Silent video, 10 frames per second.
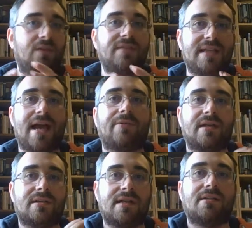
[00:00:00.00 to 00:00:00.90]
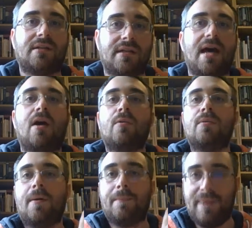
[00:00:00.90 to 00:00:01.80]
of the areas that are now
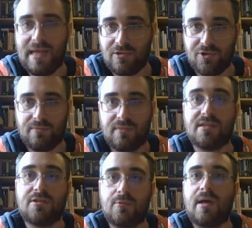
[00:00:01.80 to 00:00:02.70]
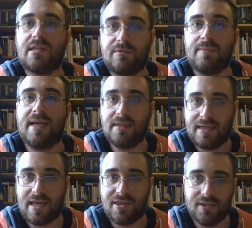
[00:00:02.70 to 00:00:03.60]
Belgium. This is why they remained
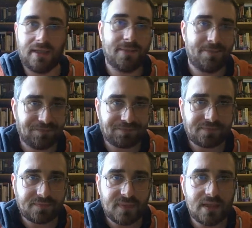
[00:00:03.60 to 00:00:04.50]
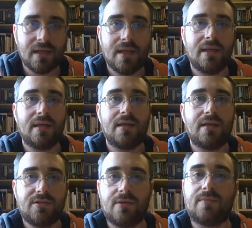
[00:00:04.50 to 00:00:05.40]
Catholic.
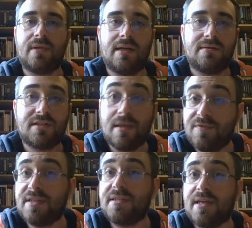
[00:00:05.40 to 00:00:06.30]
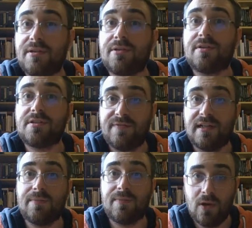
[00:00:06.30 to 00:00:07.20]
So, some of the territories
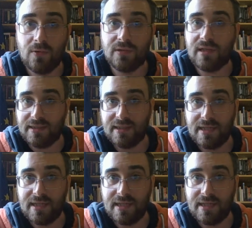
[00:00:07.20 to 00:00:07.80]
Philip owned, like the